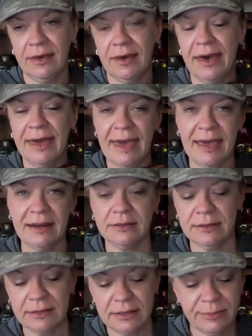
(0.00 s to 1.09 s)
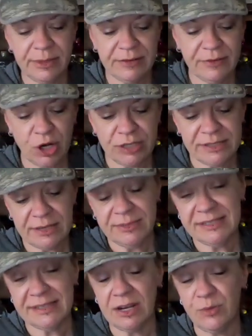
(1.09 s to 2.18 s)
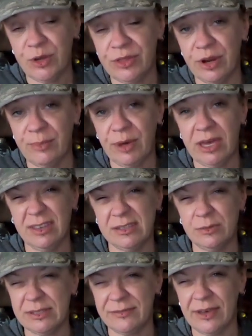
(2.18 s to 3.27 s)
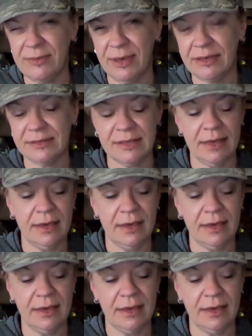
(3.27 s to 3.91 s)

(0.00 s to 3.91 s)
I had a little bit of a hard time deciding whether I buy it because it was $5,